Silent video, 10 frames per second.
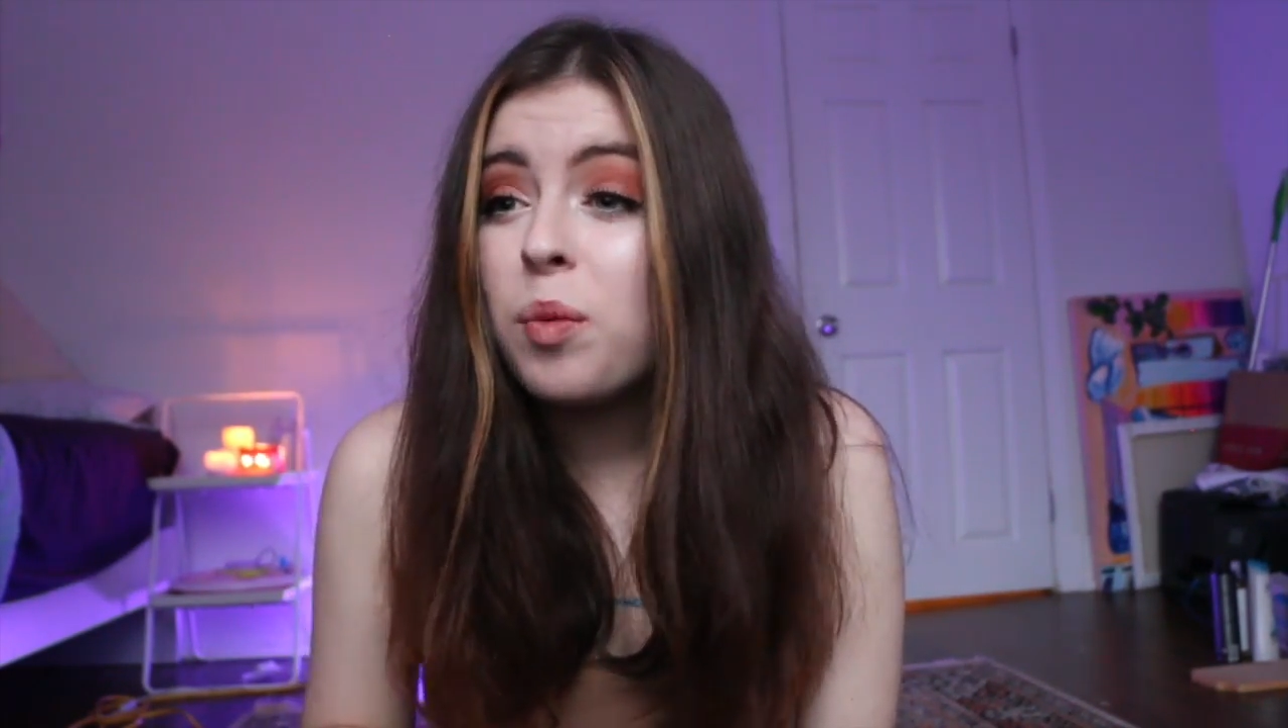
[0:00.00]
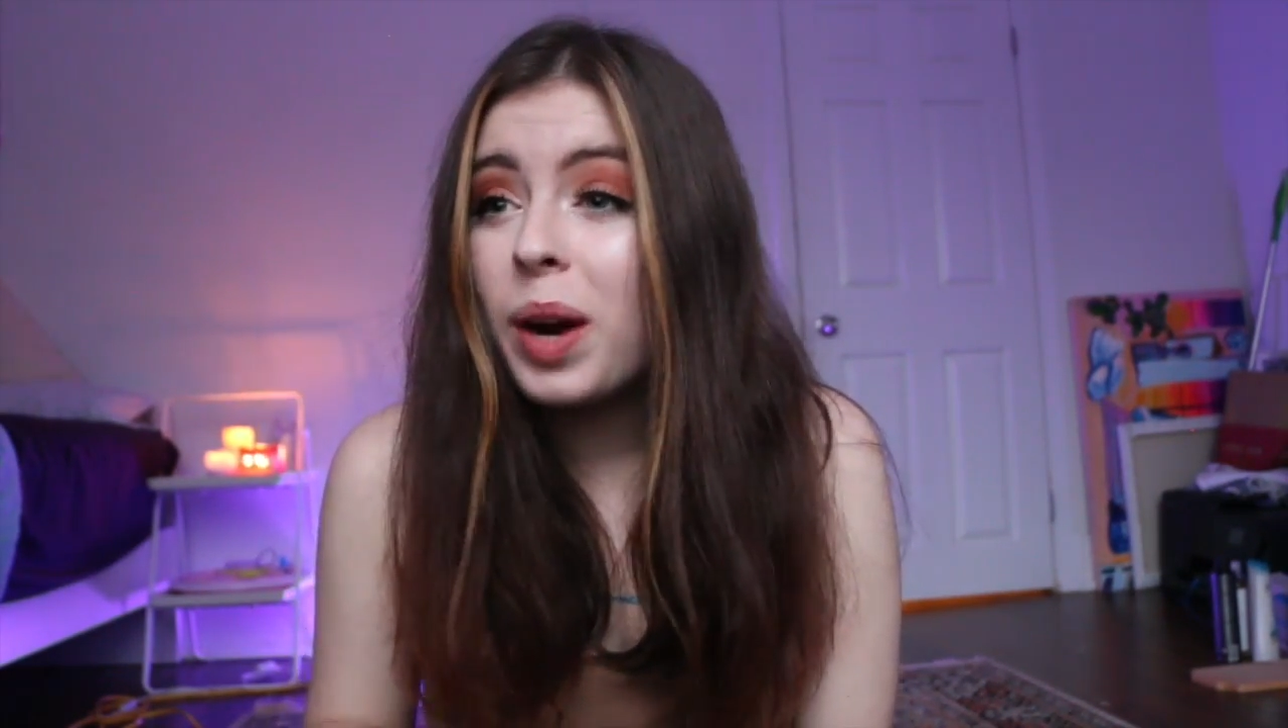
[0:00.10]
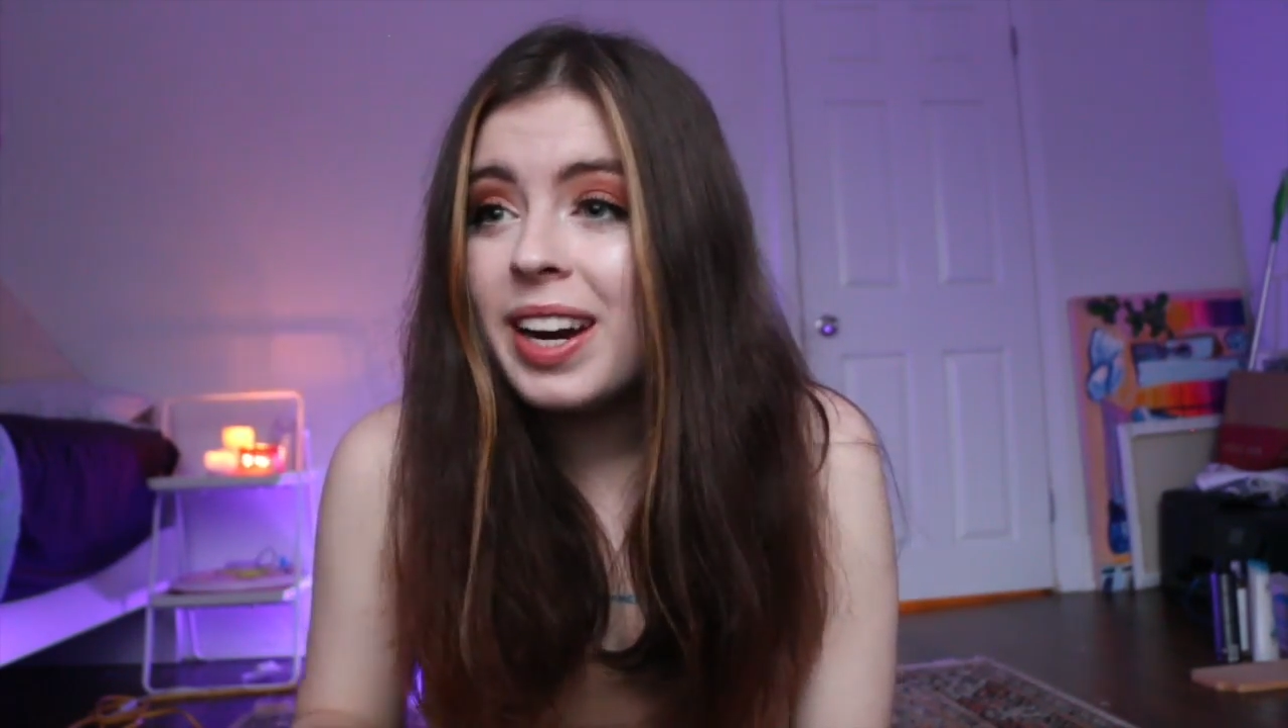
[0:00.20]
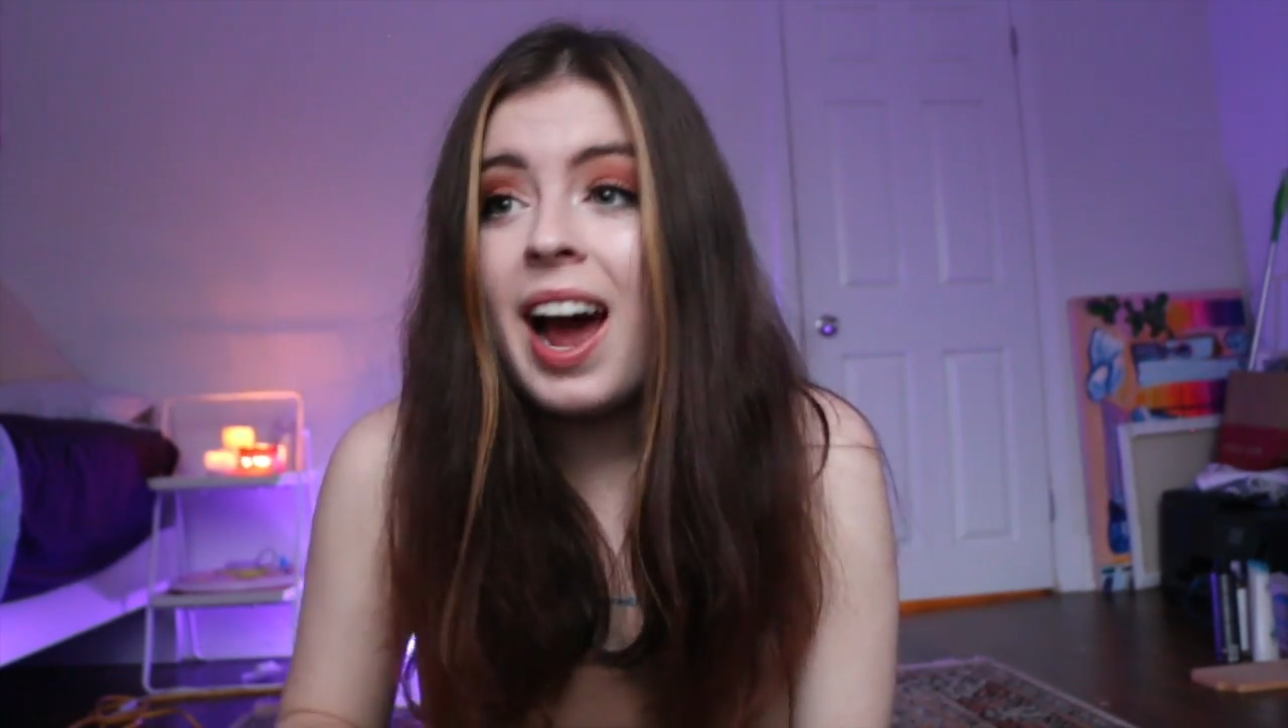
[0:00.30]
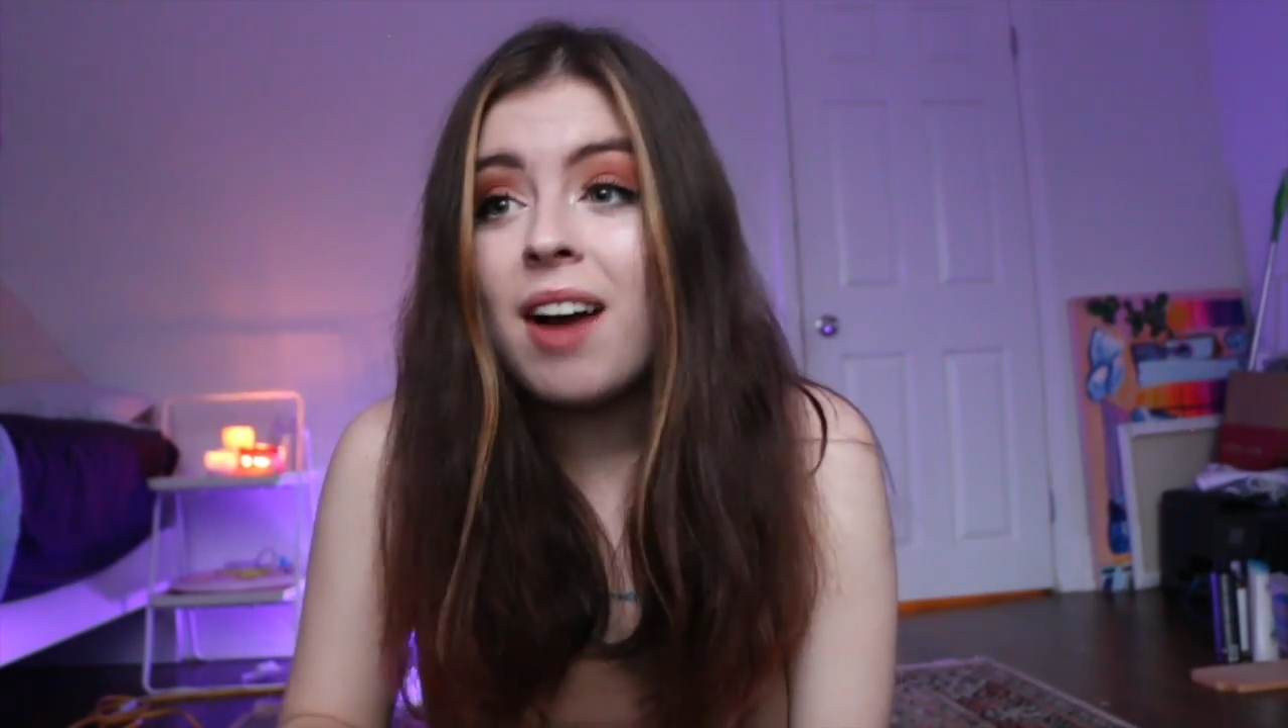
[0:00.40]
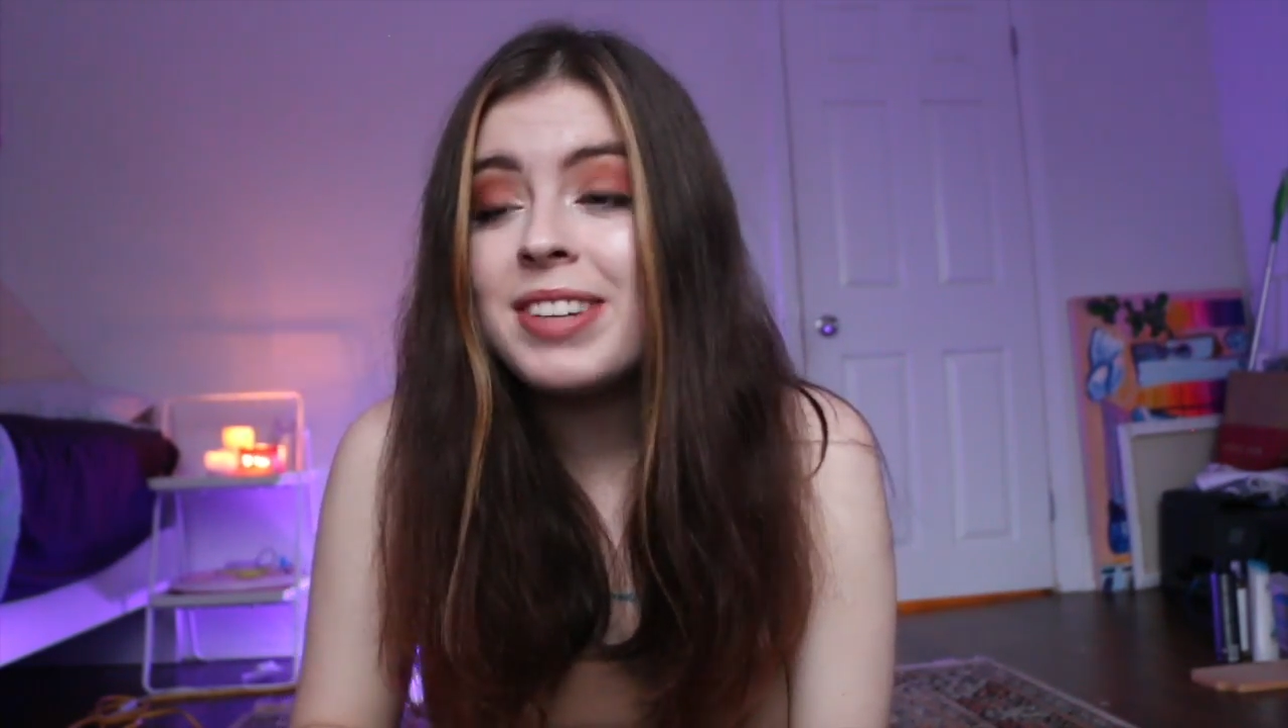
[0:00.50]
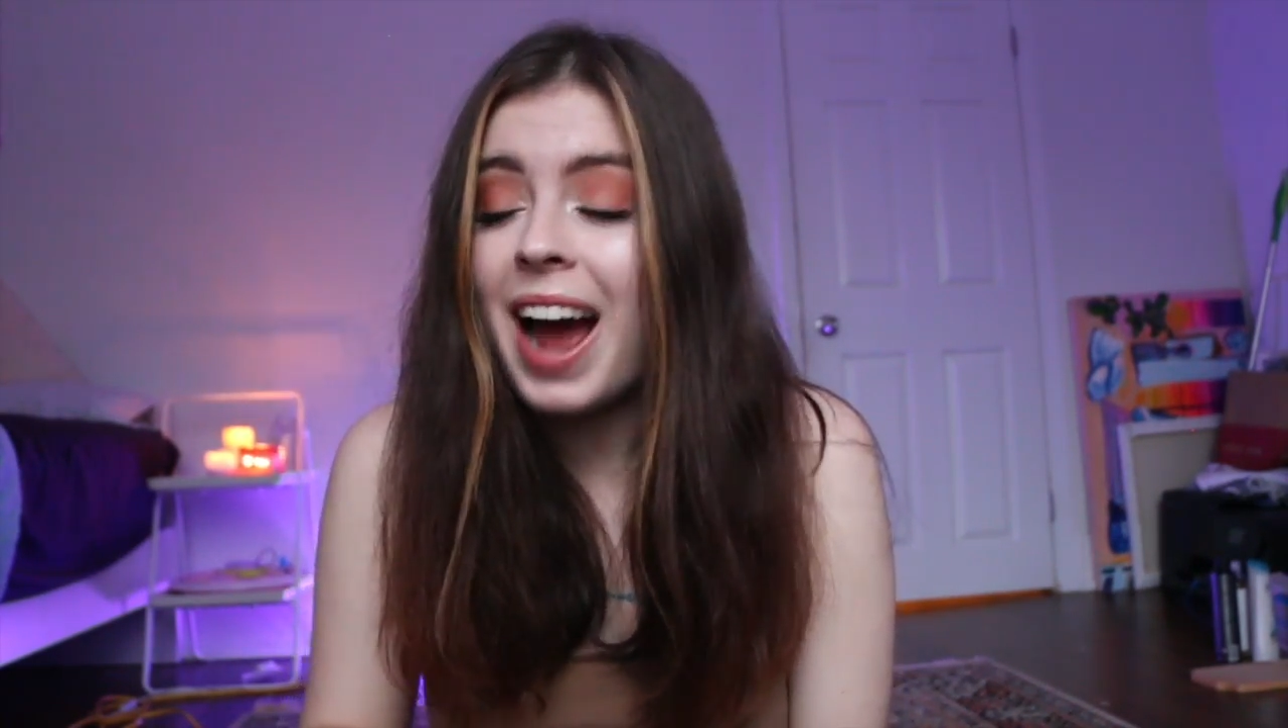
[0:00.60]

we're gonna have to